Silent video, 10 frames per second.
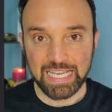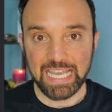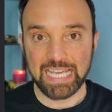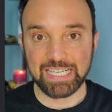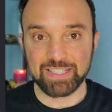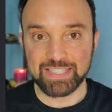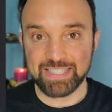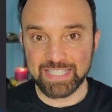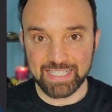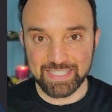and a
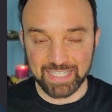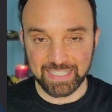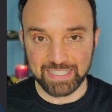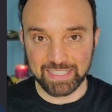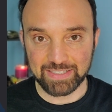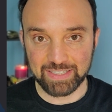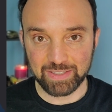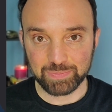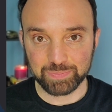six second exhale.